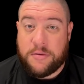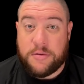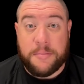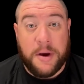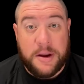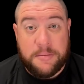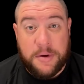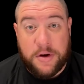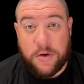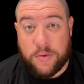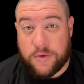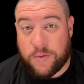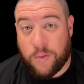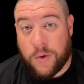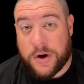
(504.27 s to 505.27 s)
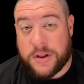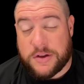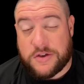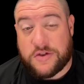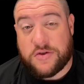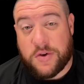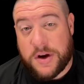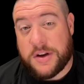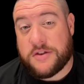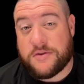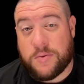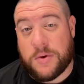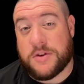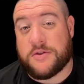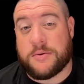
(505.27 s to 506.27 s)
The Mindbender was one of the
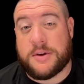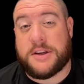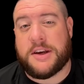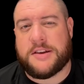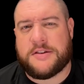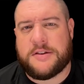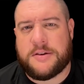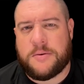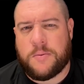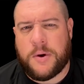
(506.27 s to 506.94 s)
straightest ones we tested,